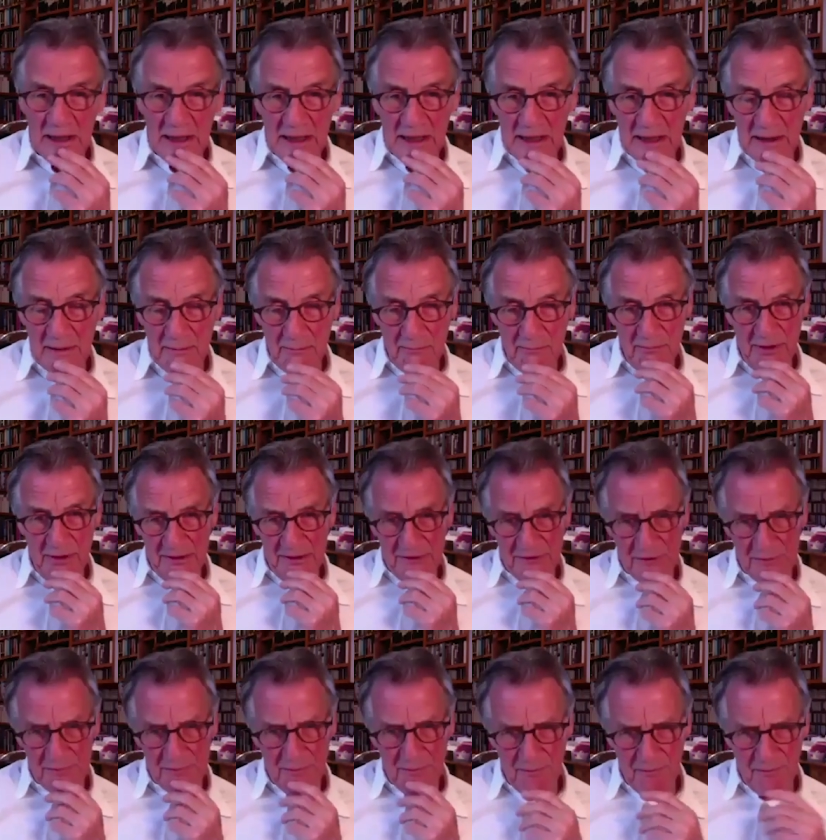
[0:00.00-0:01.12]
Um,
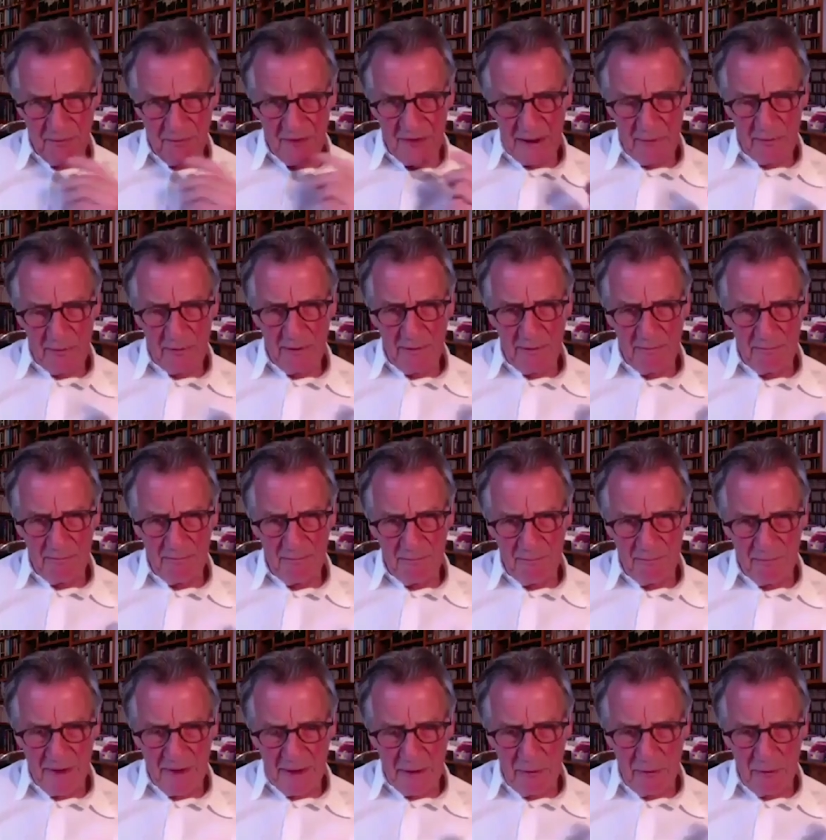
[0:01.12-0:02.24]
but they were,
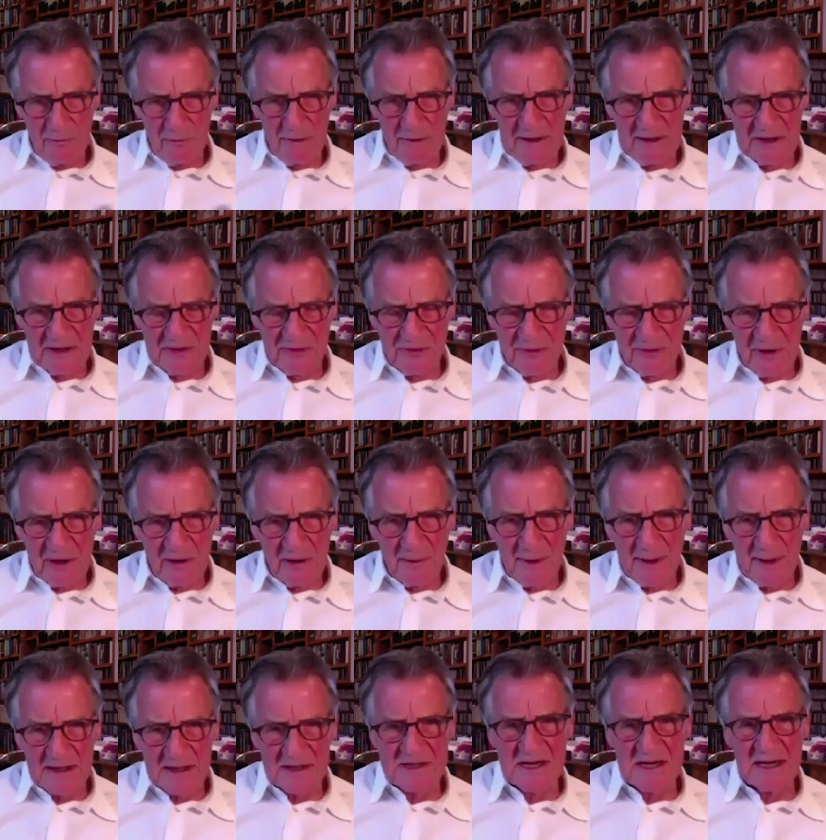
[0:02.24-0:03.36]
they all, each film
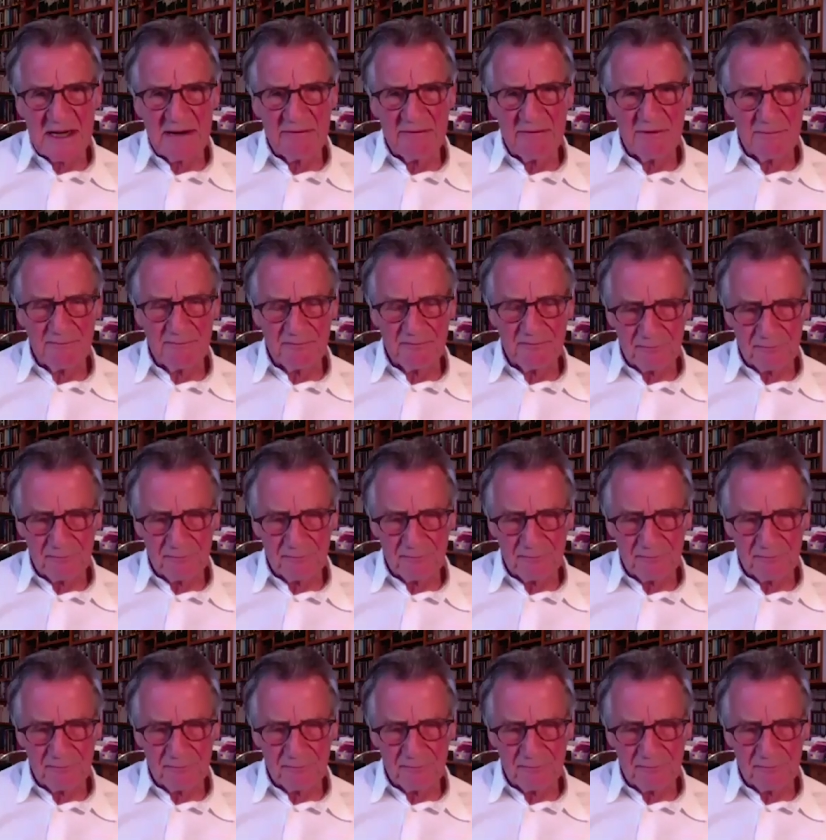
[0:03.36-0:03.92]
had to have a,